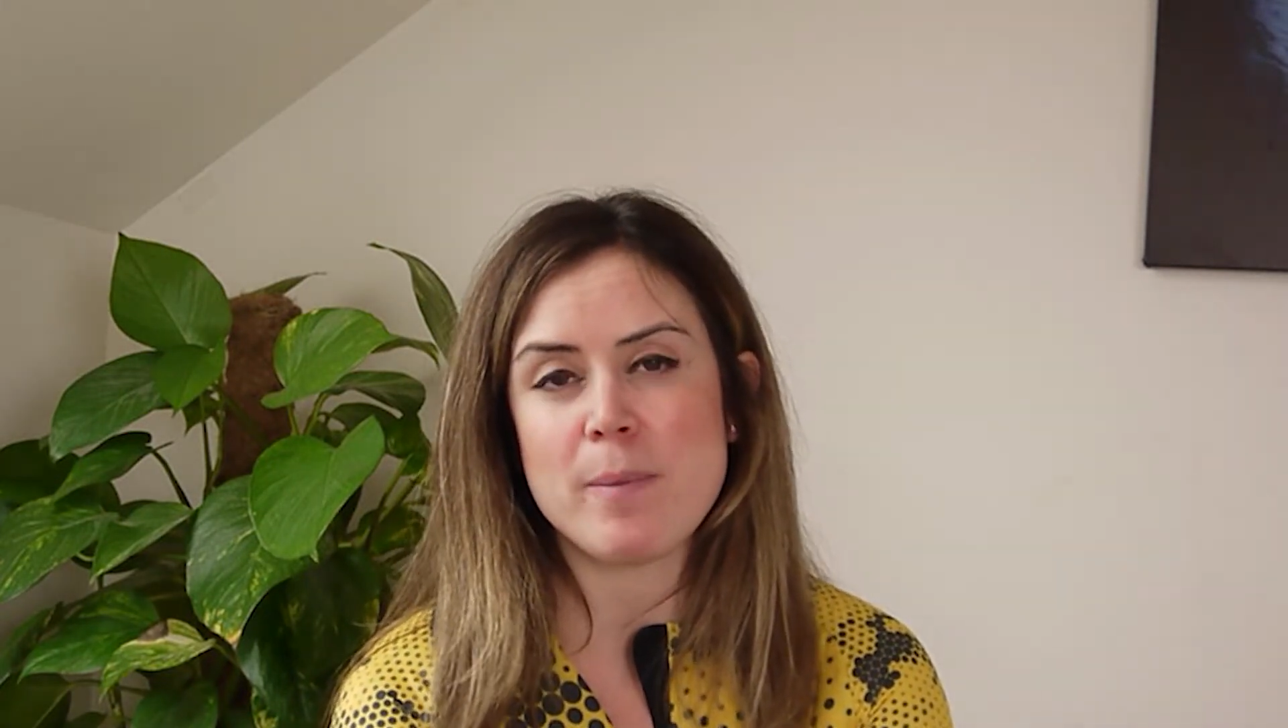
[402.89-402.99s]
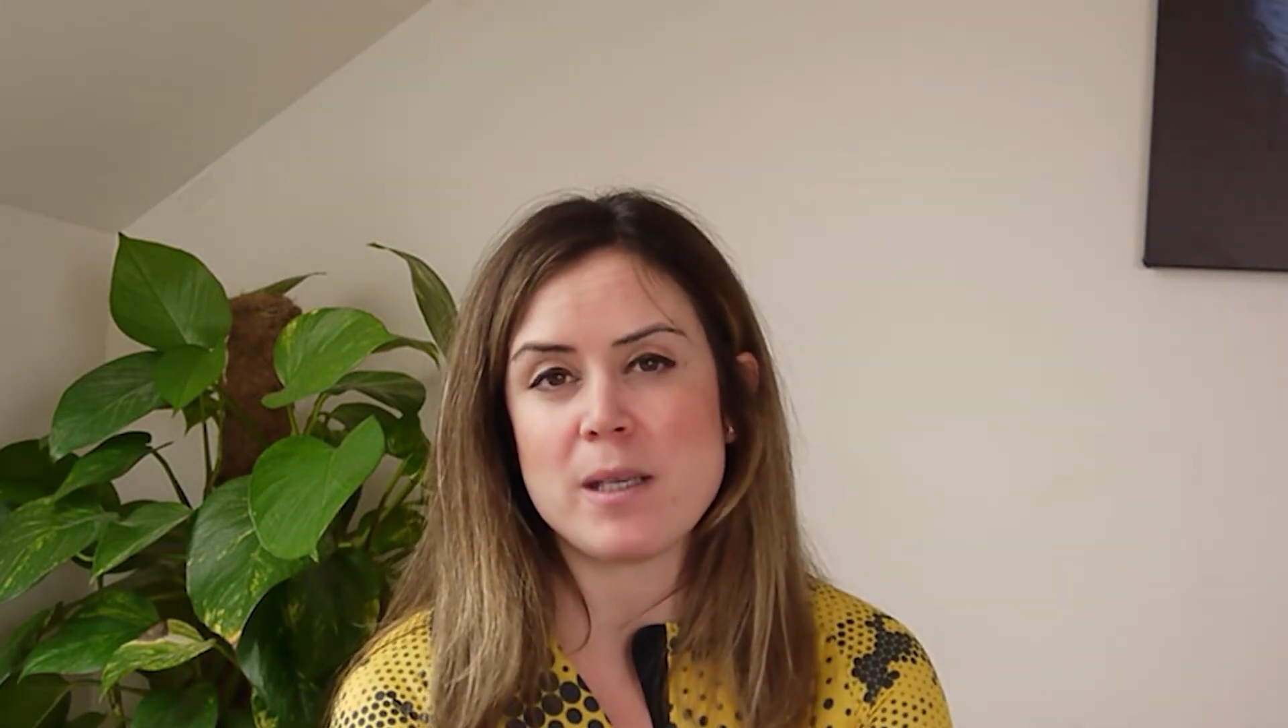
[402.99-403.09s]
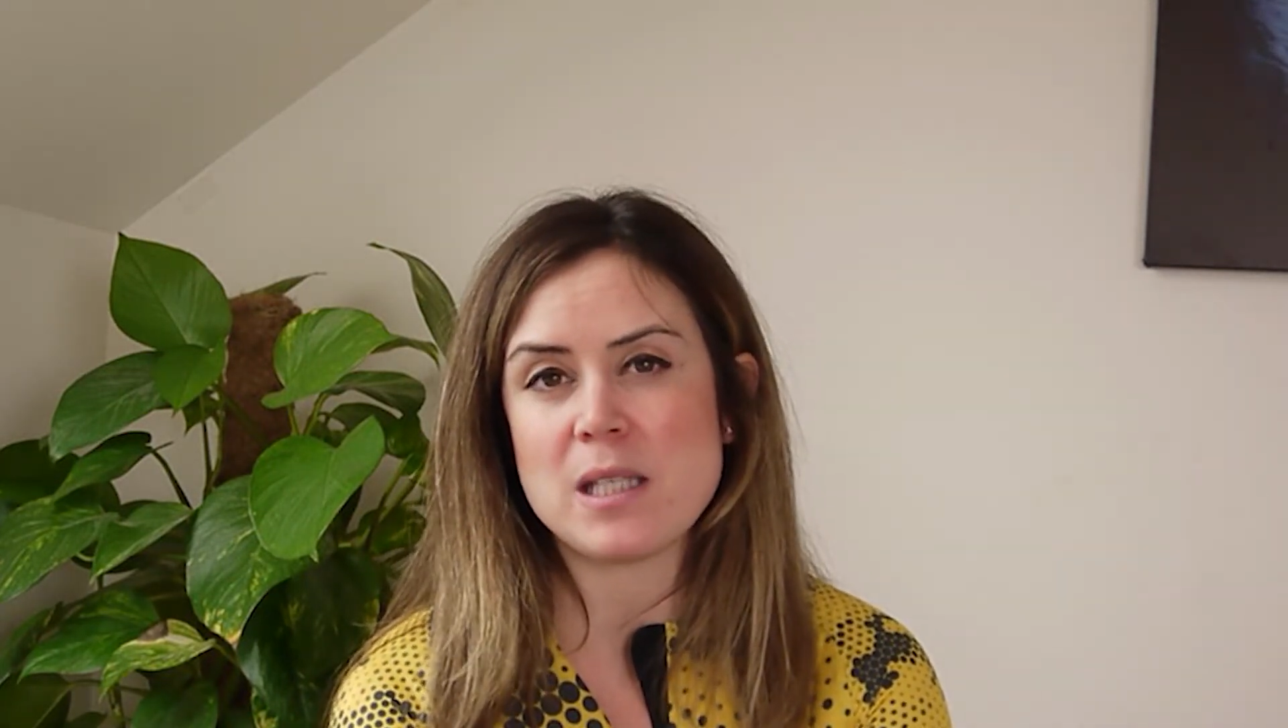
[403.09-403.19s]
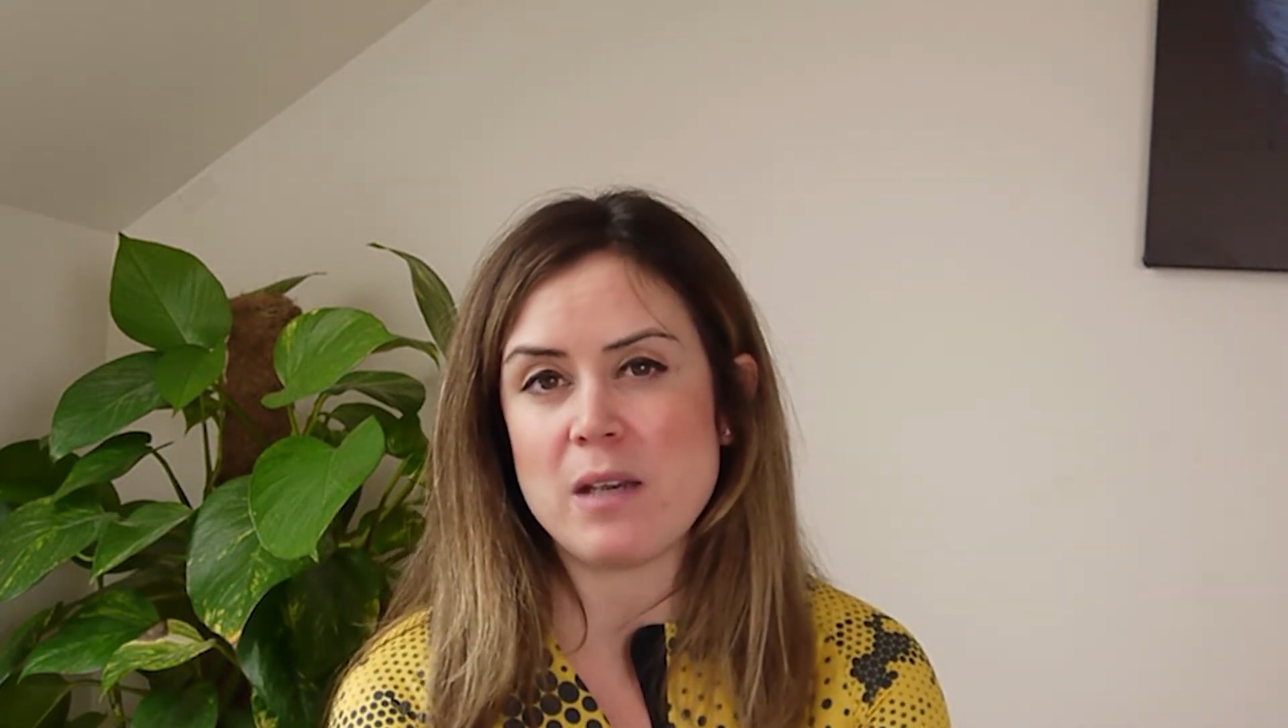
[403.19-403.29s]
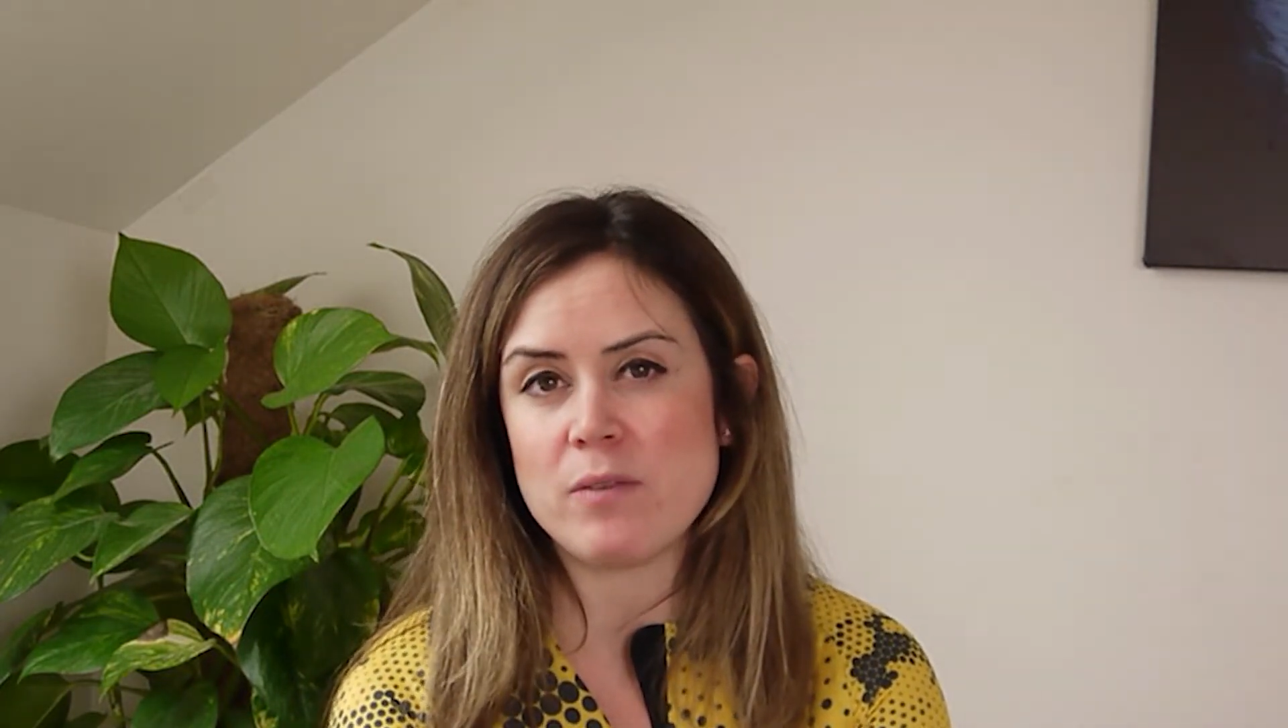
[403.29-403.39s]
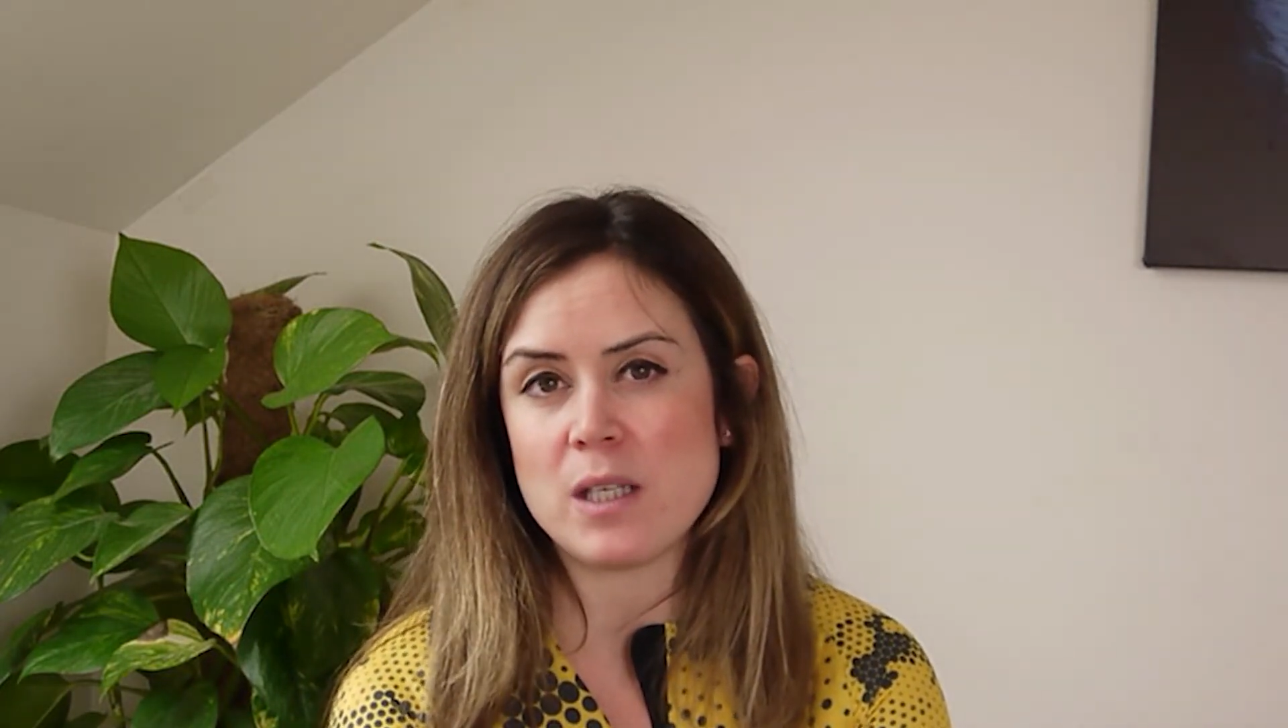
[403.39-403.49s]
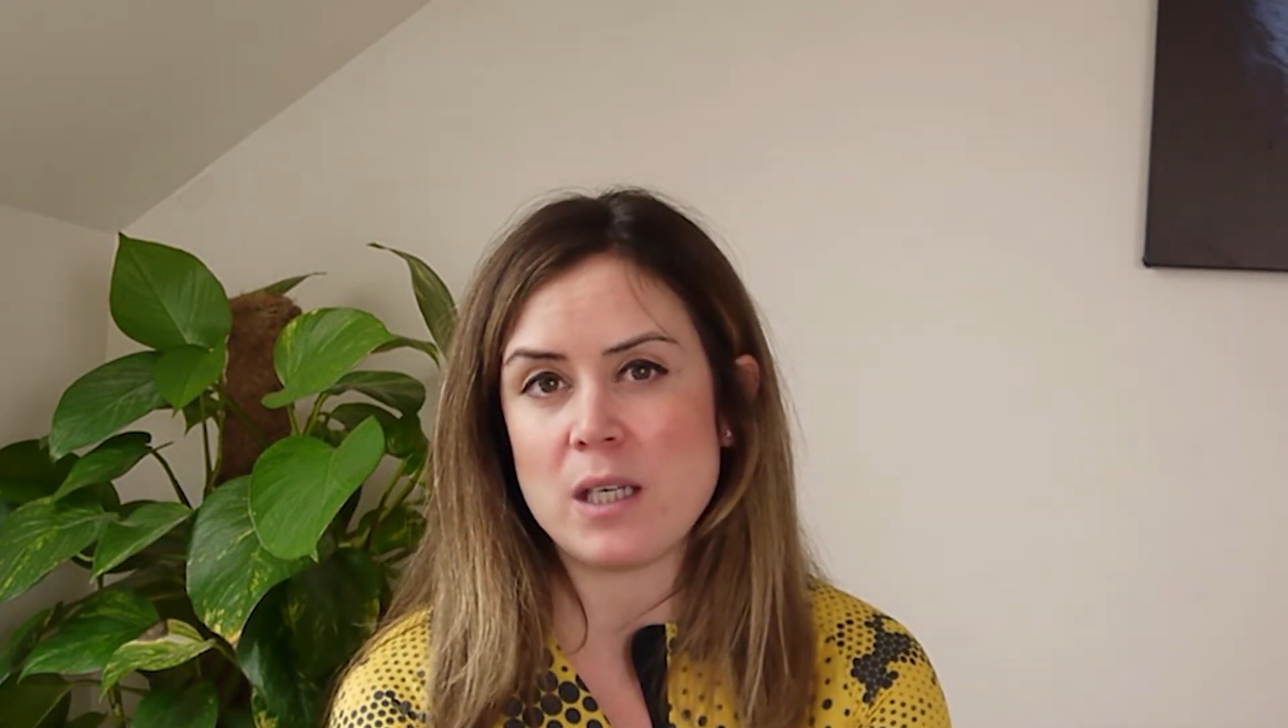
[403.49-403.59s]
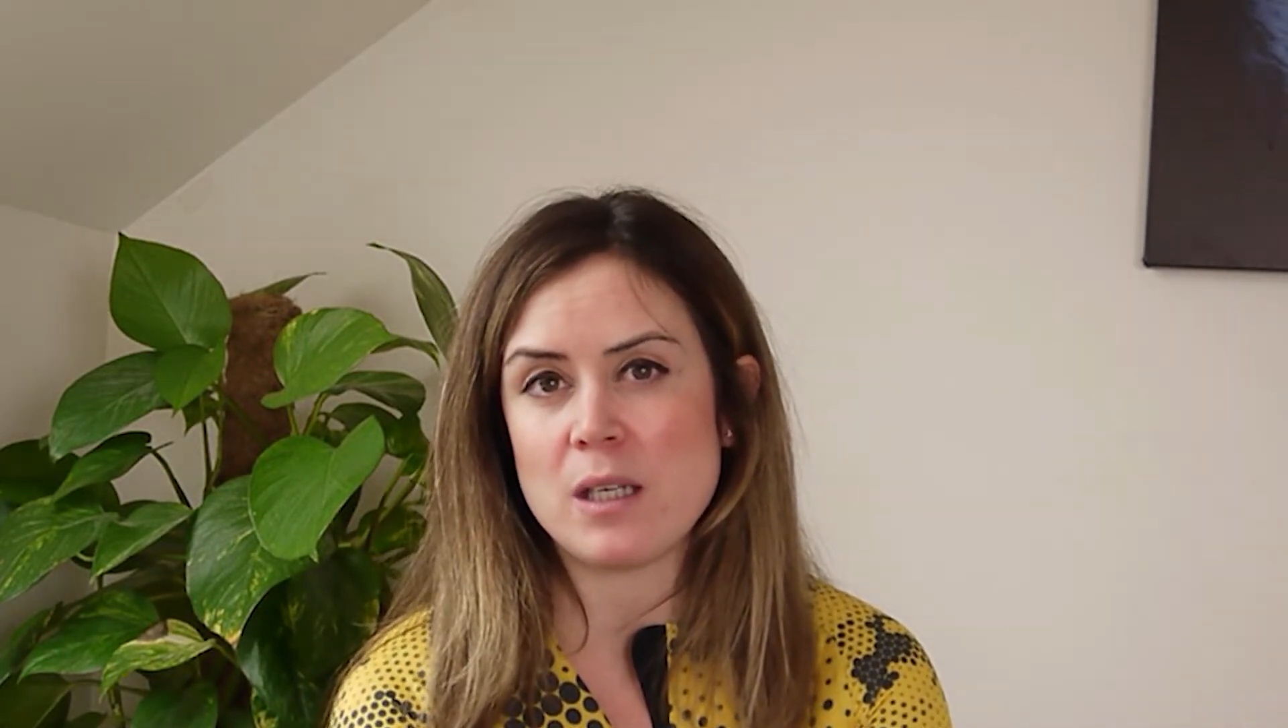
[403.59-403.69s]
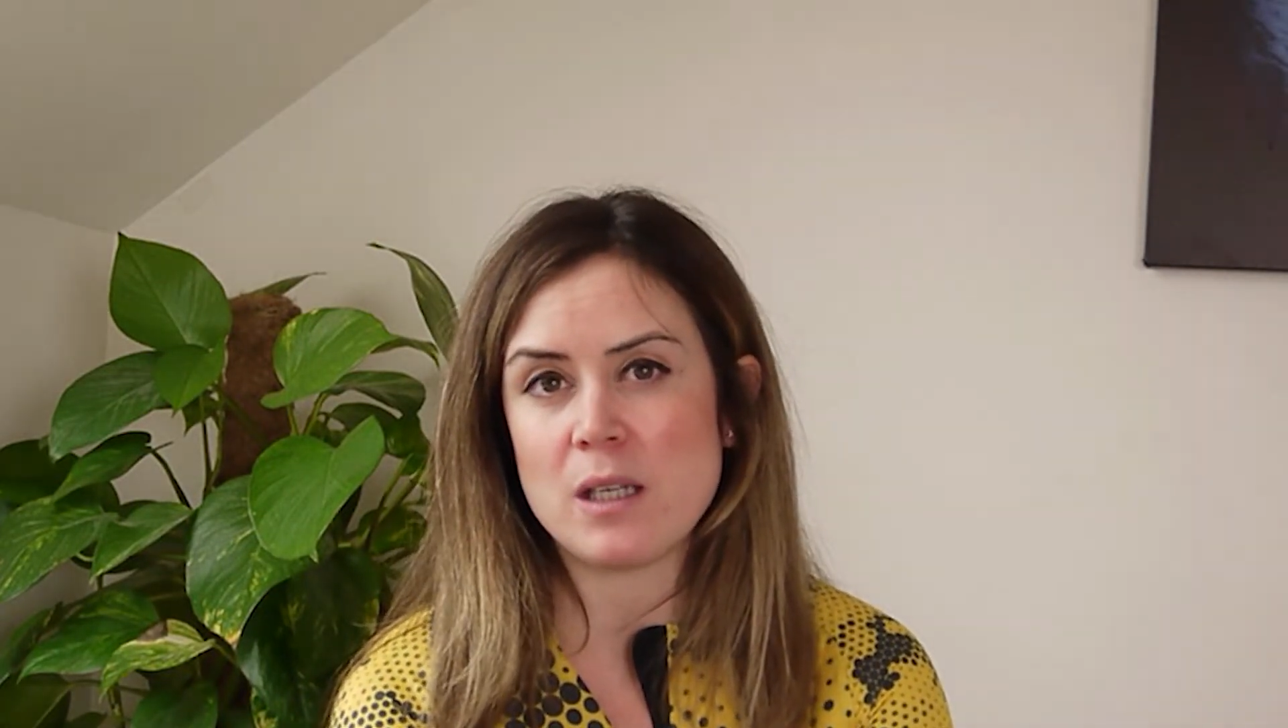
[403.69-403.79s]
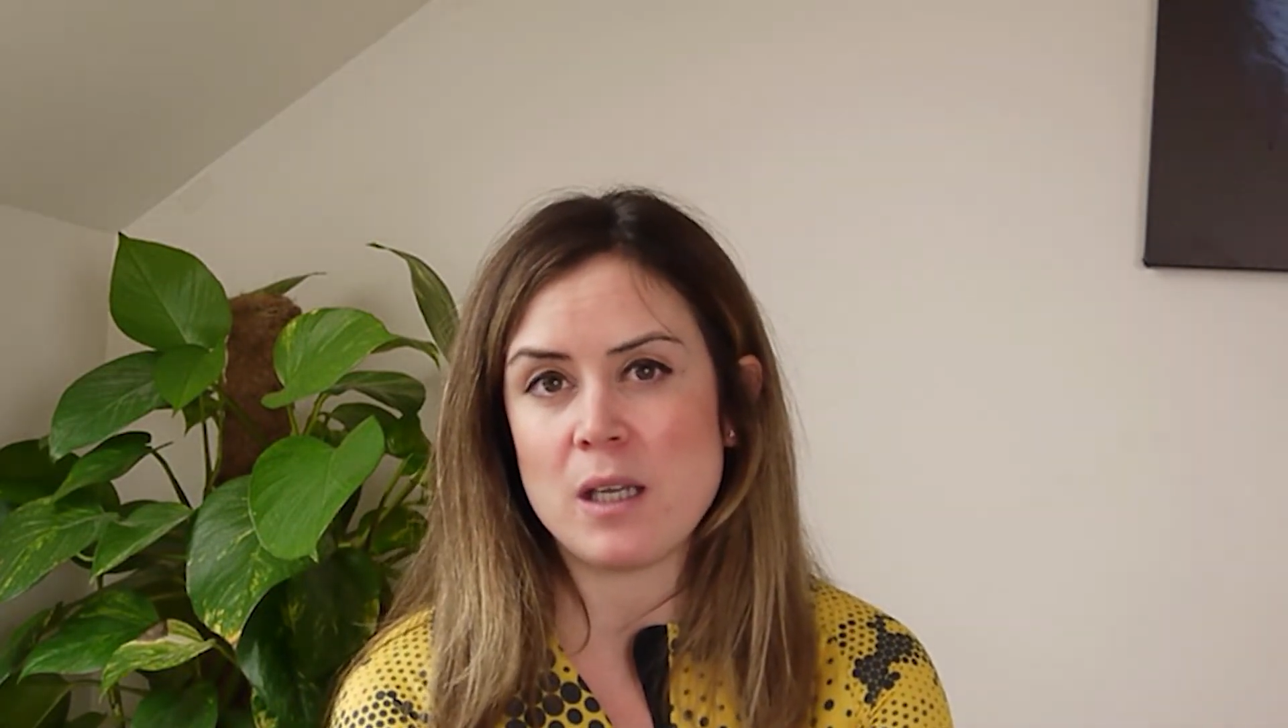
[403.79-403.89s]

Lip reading: about safety